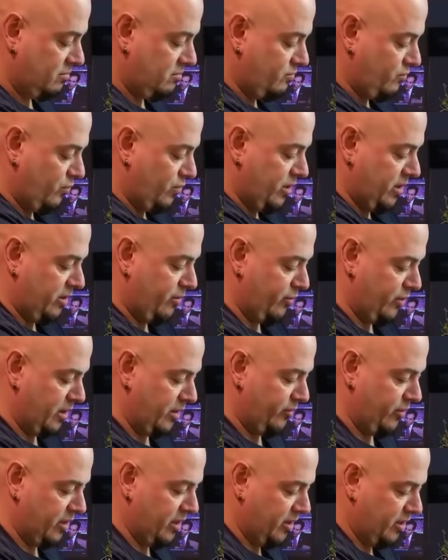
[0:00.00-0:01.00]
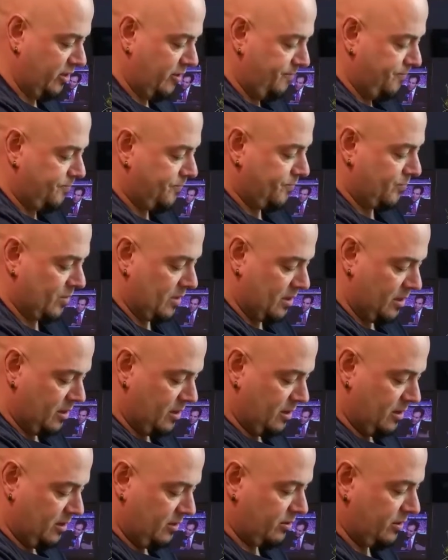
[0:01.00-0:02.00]
really, really, really good.
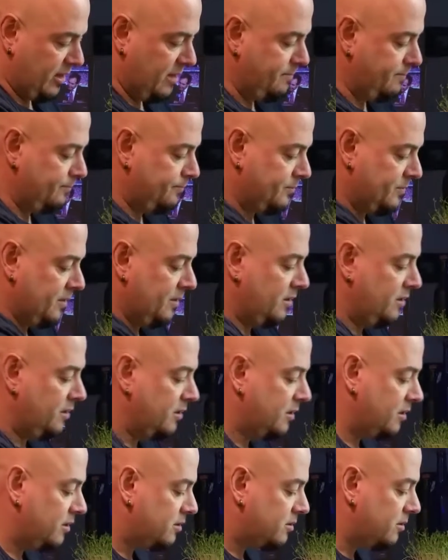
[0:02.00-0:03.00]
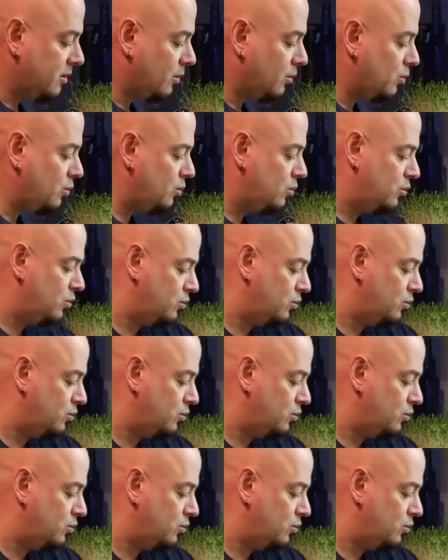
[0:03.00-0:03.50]
Okay, so